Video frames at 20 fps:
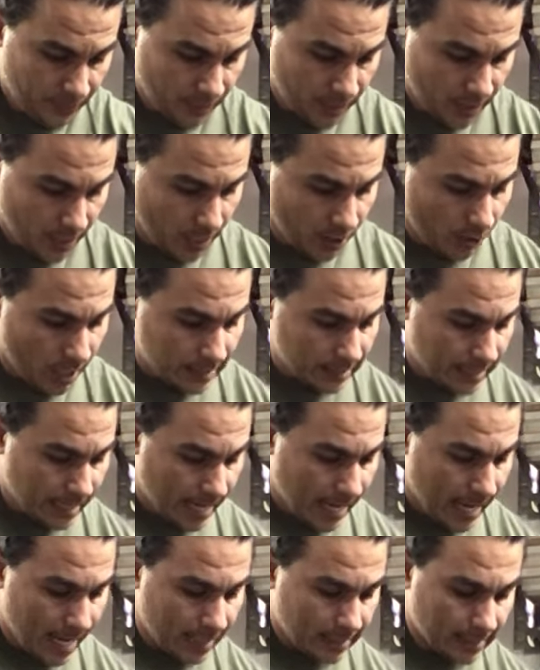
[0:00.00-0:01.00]
I know I say
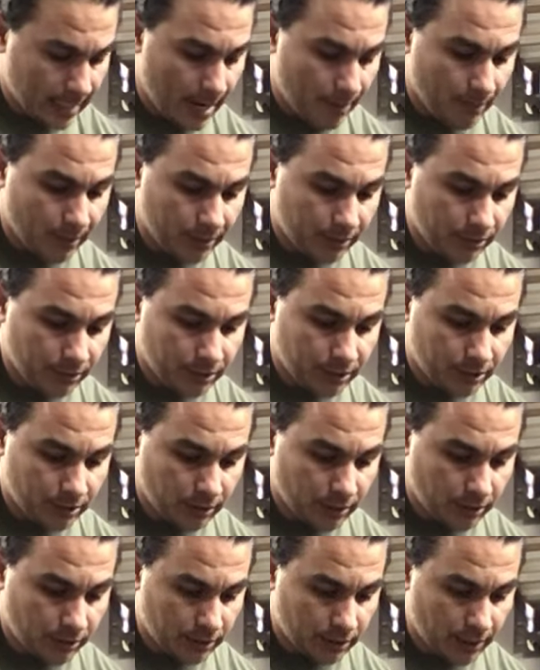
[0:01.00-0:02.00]
hand tighten, but they're still a
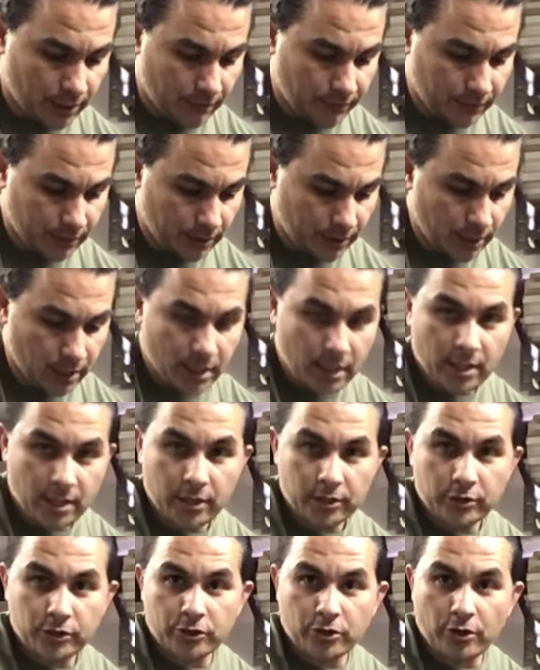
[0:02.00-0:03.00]
little tough to
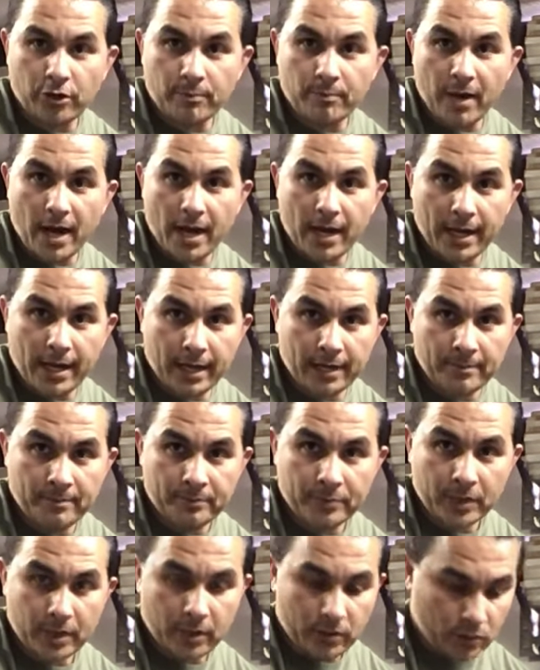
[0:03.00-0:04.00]
turn by hand.
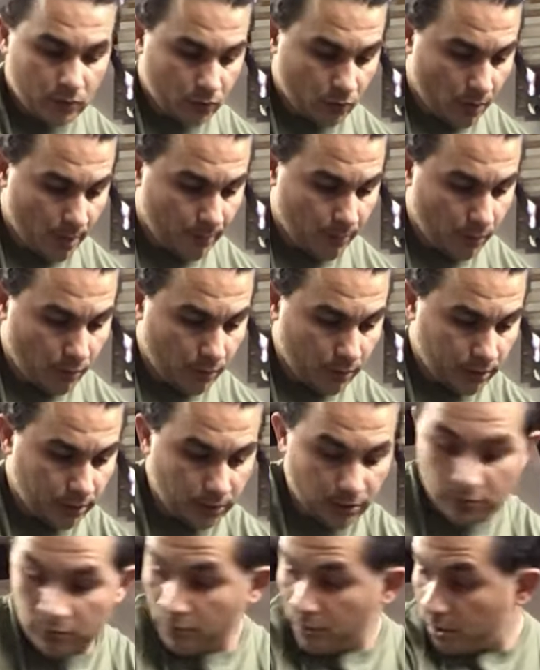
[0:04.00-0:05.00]
So I'm going to
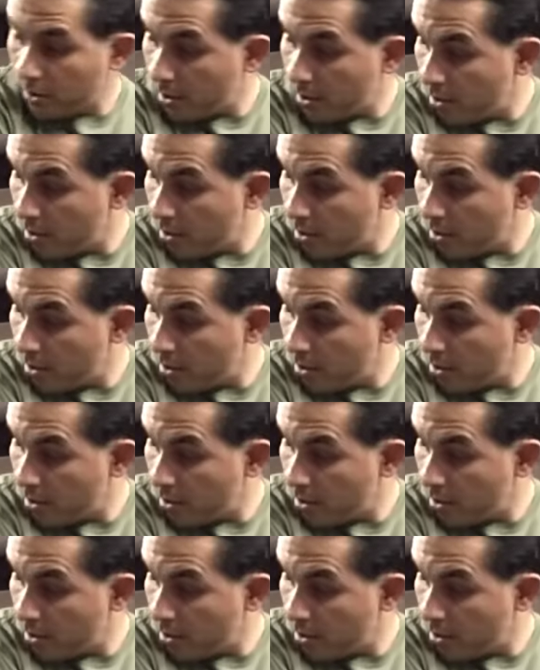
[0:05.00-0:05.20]
use